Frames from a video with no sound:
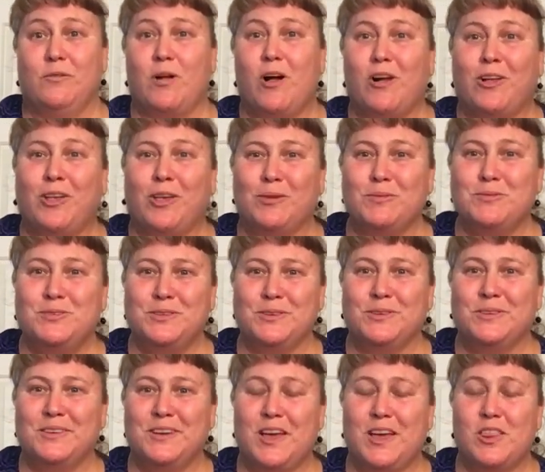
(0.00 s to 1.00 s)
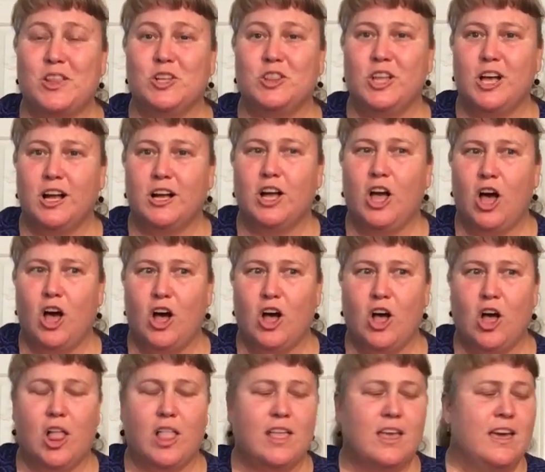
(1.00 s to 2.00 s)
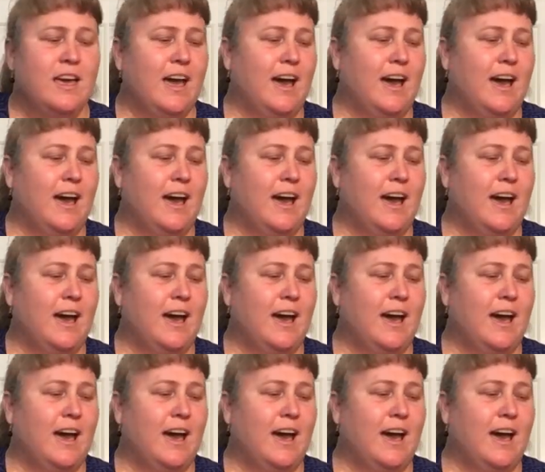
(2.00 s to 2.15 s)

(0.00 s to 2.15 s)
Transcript: welcome to another lug haul.